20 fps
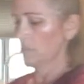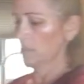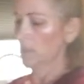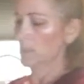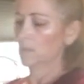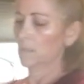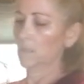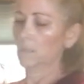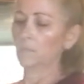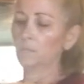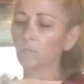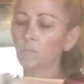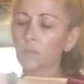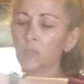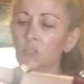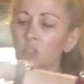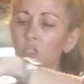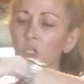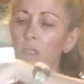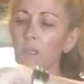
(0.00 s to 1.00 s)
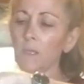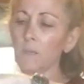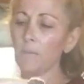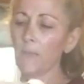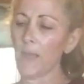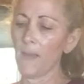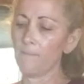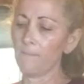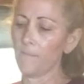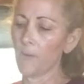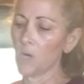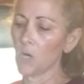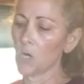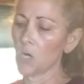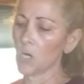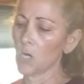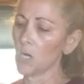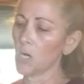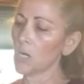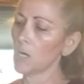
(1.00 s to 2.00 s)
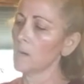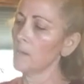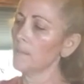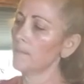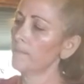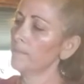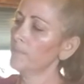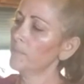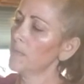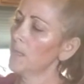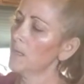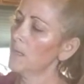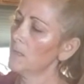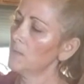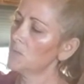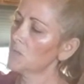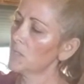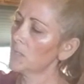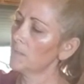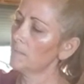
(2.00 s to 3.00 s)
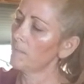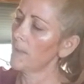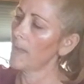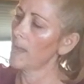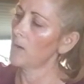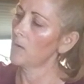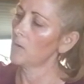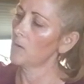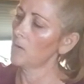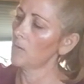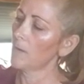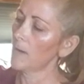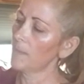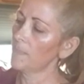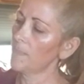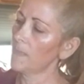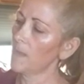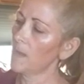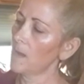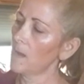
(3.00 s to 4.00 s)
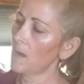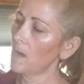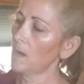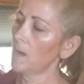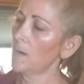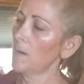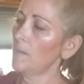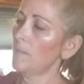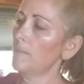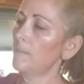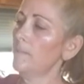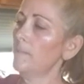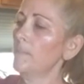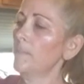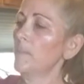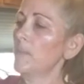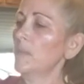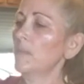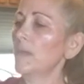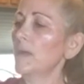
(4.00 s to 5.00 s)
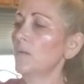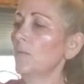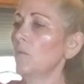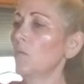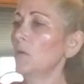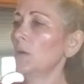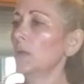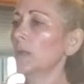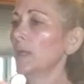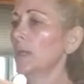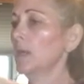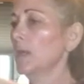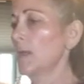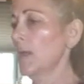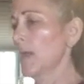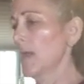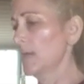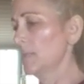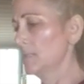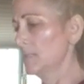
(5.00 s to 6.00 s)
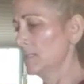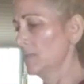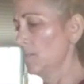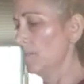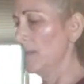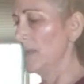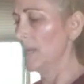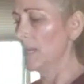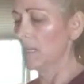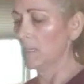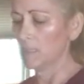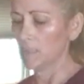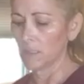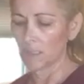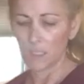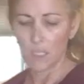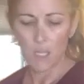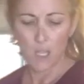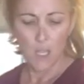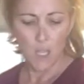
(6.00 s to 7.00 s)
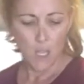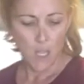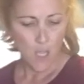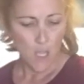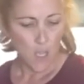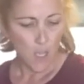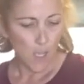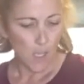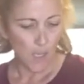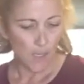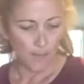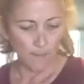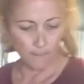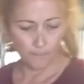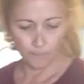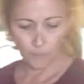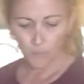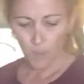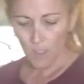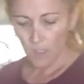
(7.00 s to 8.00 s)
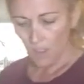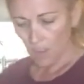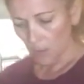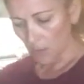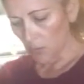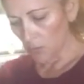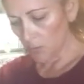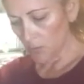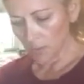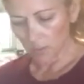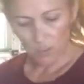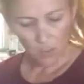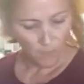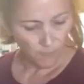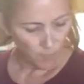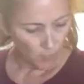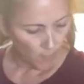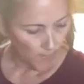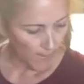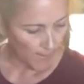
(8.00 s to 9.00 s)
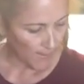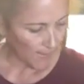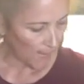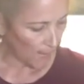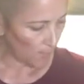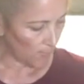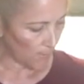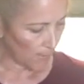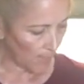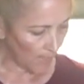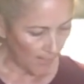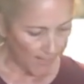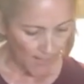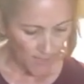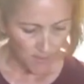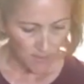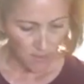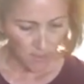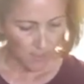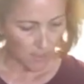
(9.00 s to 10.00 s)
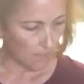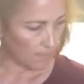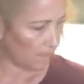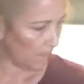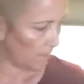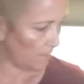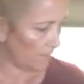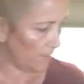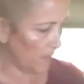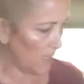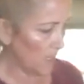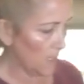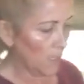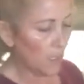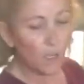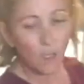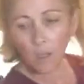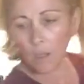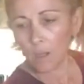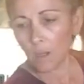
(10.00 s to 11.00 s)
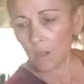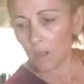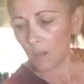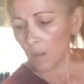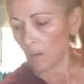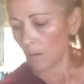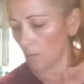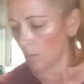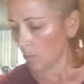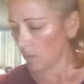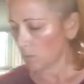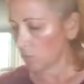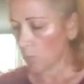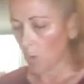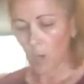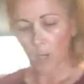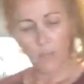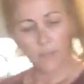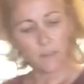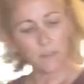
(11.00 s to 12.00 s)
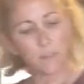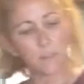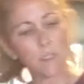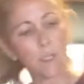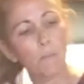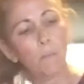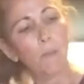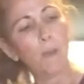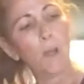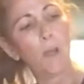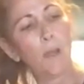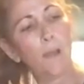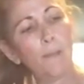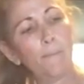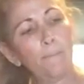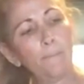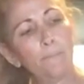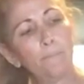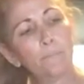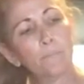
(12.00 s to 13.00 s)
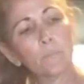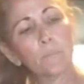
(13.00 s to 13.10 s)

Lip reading: Some chili pepper, chili powder right there. That really adds to beans. Luke is over right now, and I asked him if he would want some,